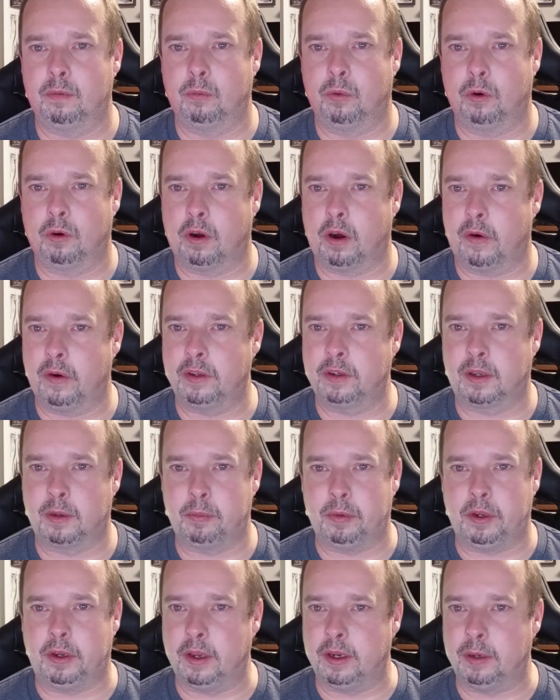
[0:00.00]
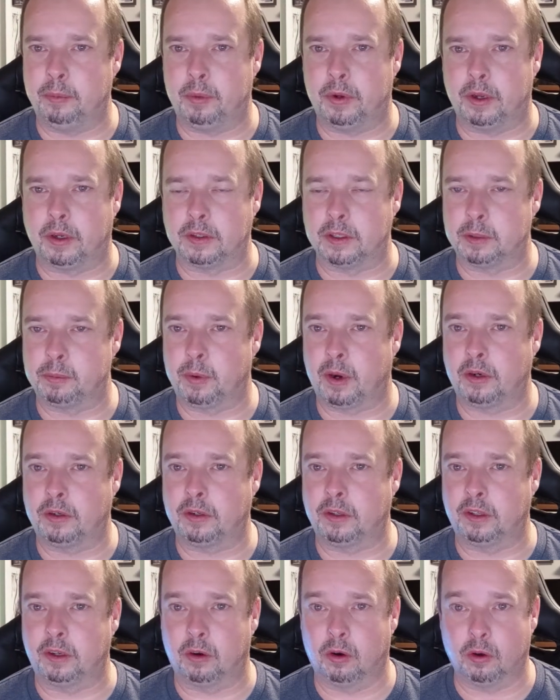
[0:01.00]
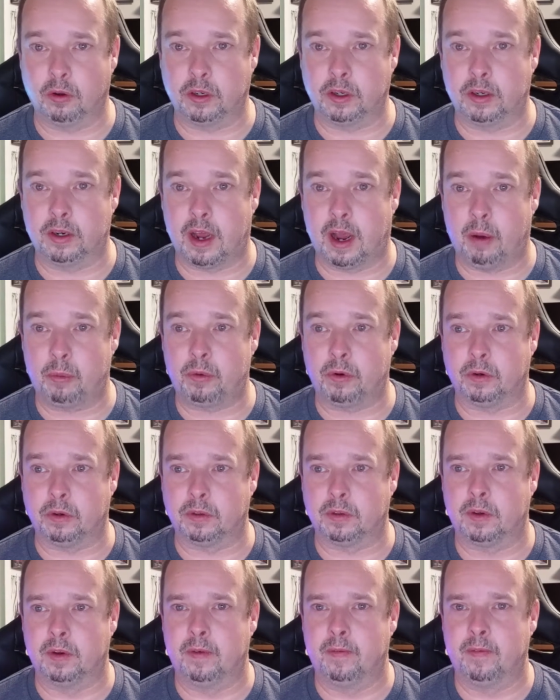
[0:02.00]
we're always going to be guinea pigs, especially the early adopters.